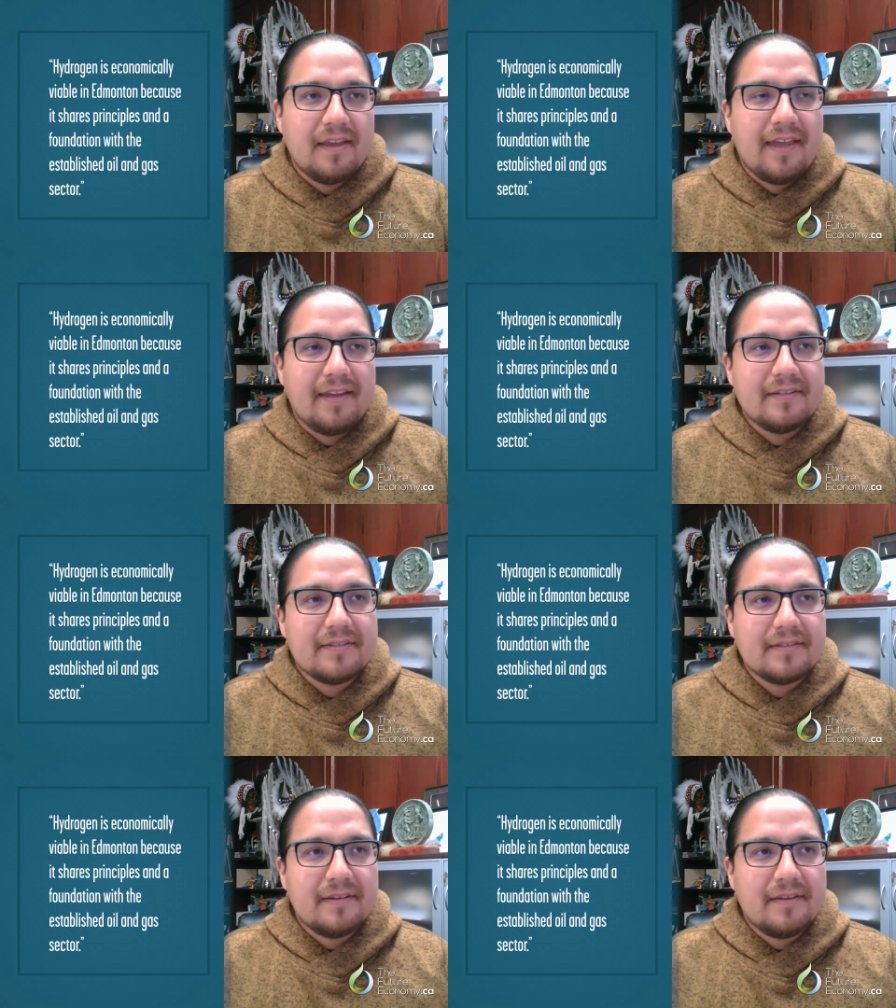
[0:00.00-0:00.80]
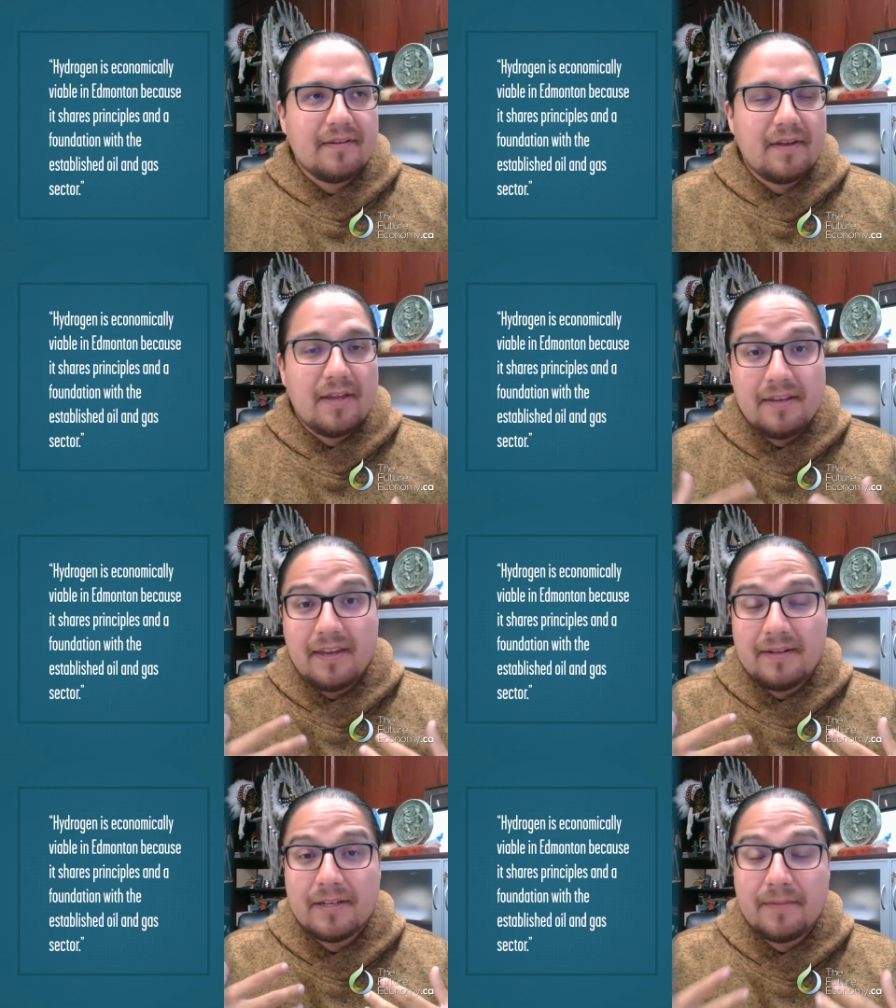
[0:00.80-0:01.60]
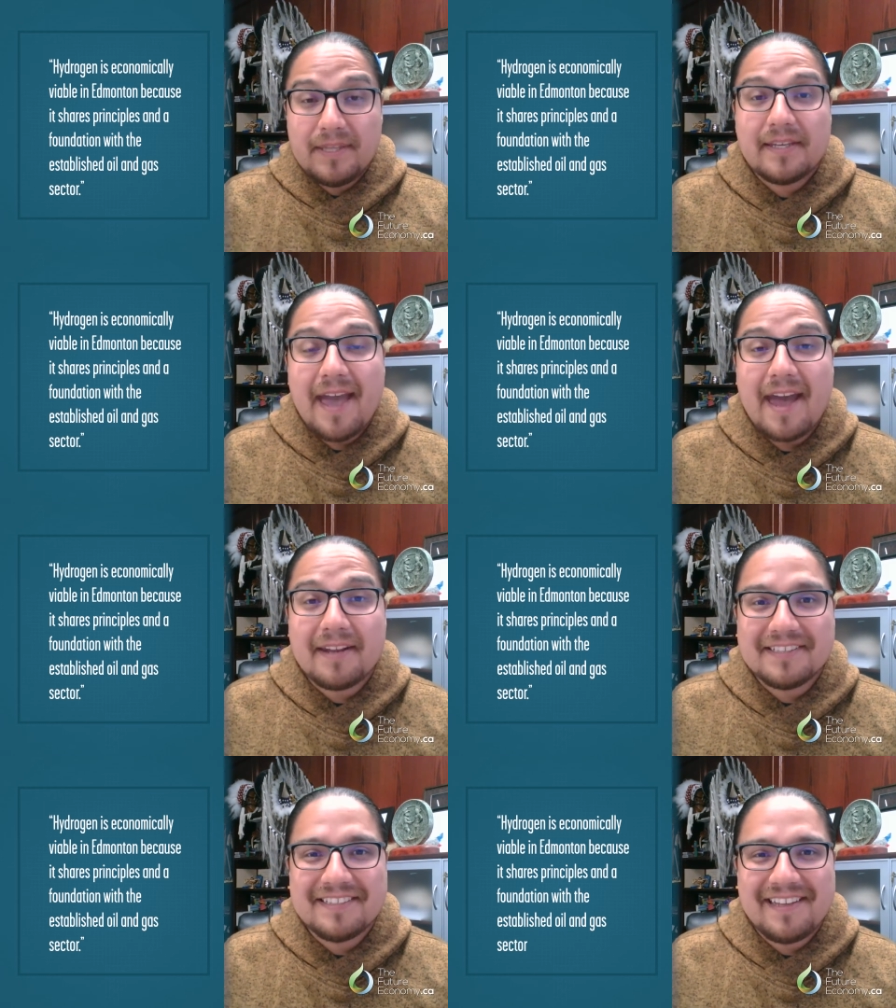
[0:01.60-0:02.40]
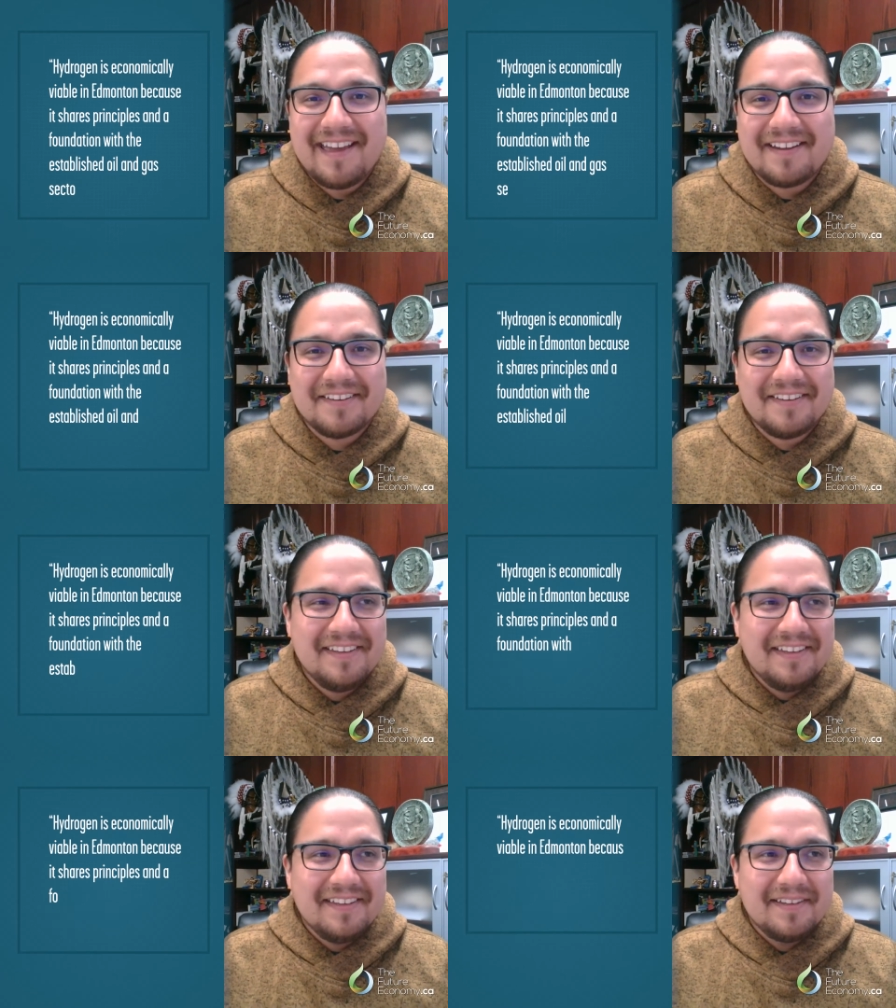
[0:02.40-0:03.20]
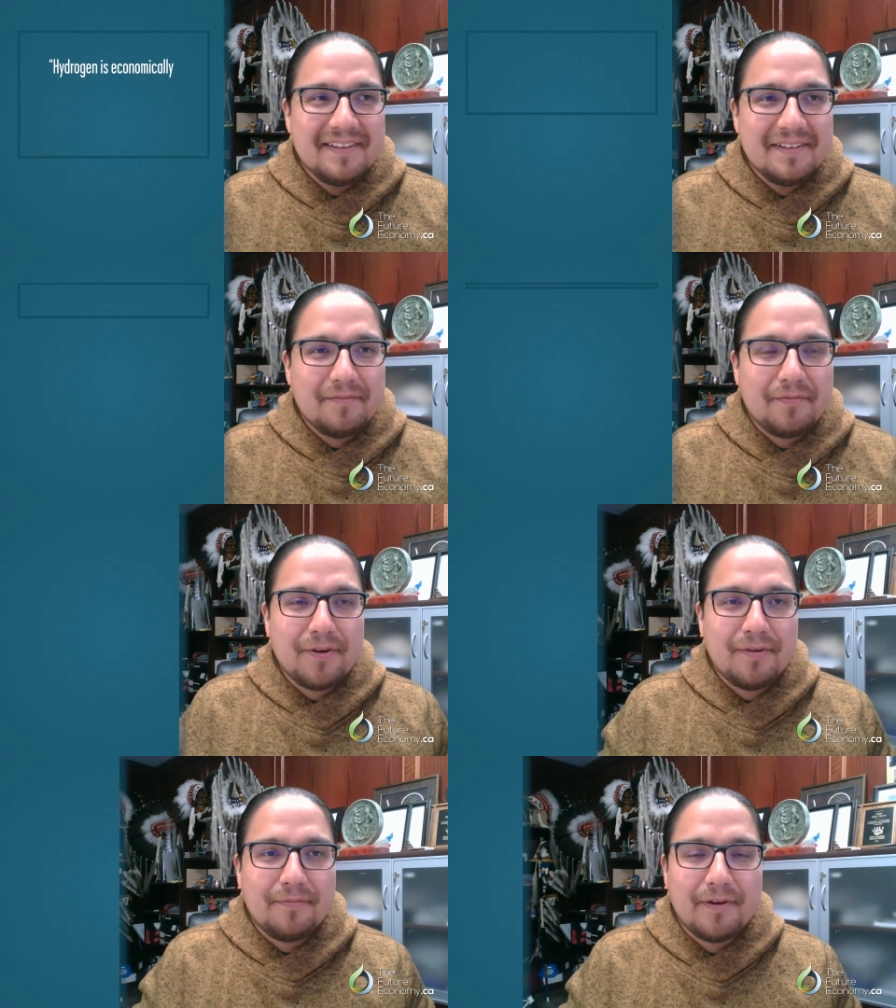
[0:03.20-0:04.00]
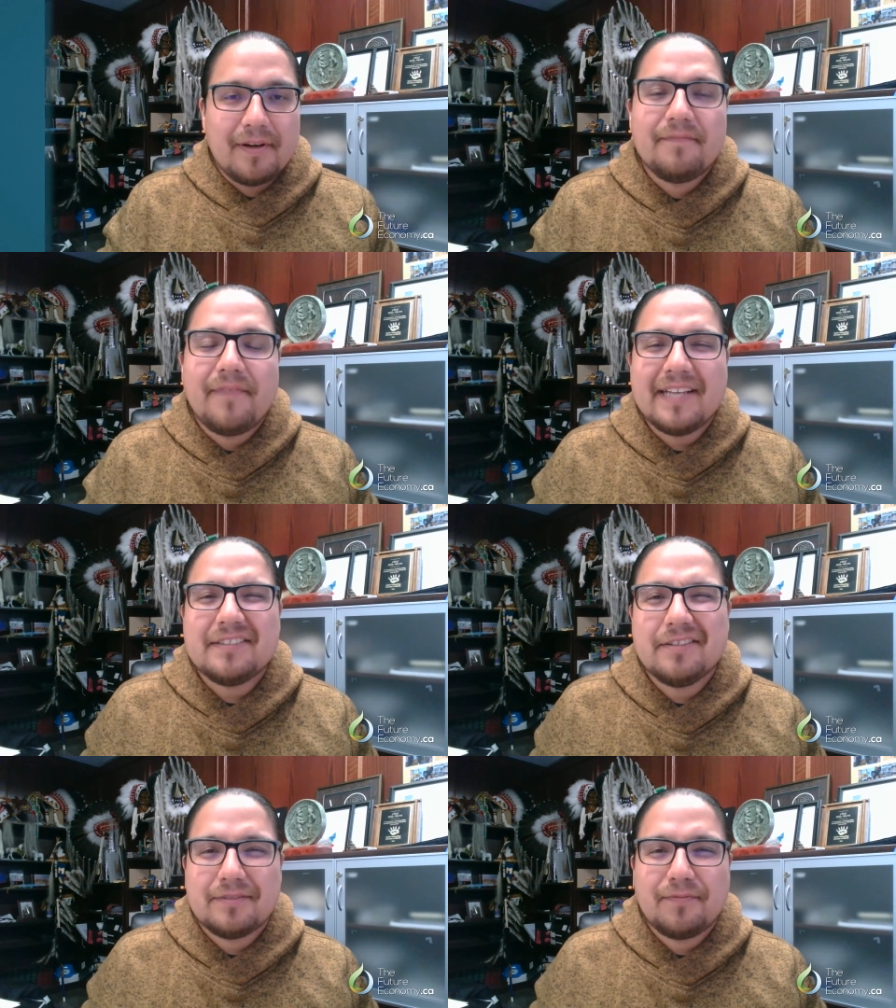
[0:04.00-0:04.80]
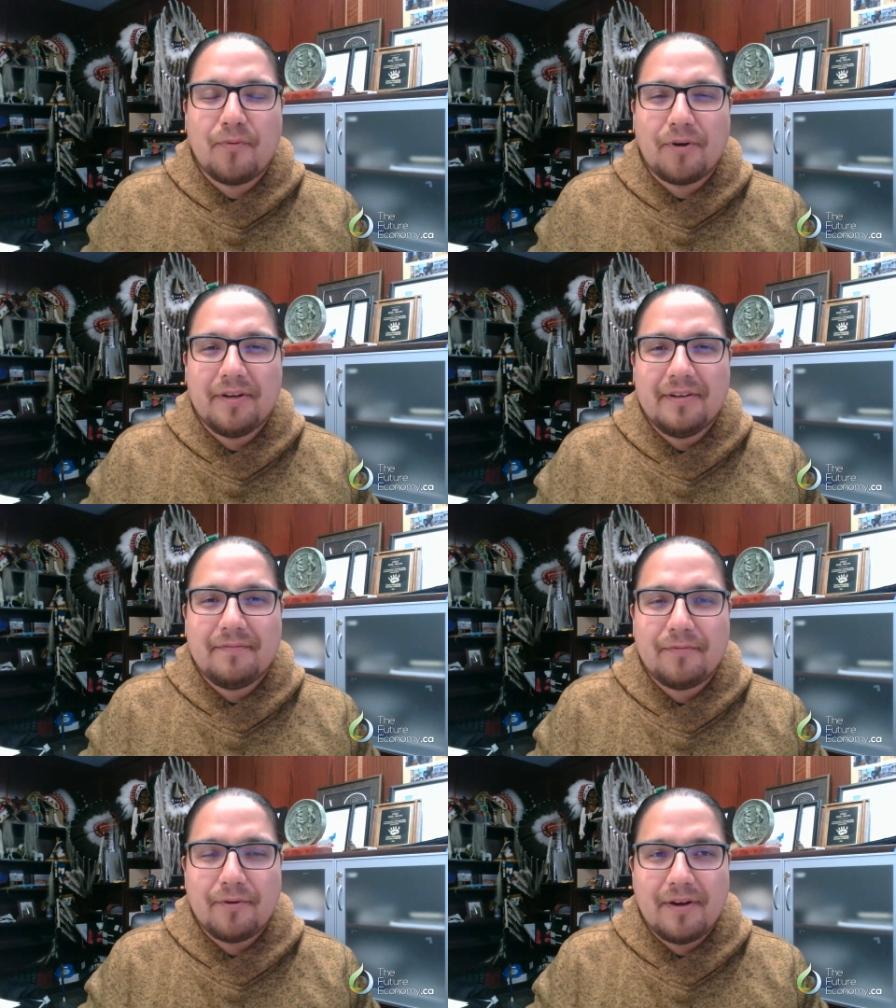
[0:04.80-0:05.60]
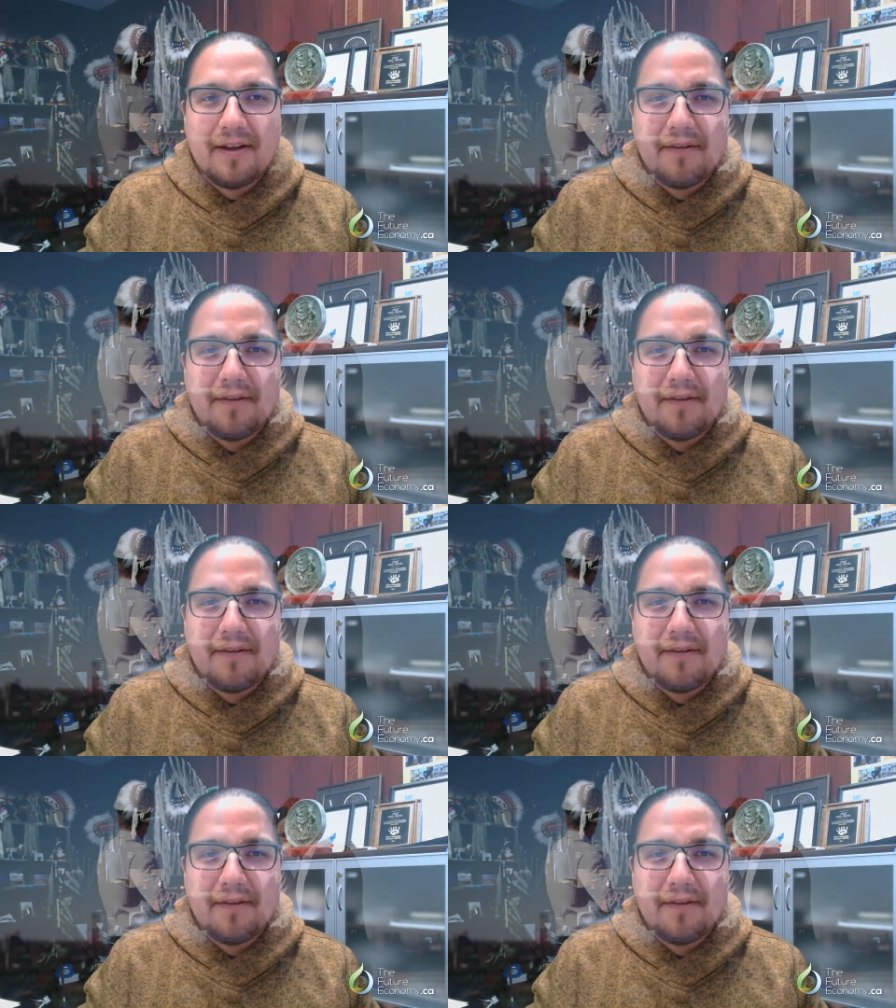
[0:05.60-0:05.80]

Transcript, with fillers: and uh, and going to be the catalyst in canada for for investors foreign for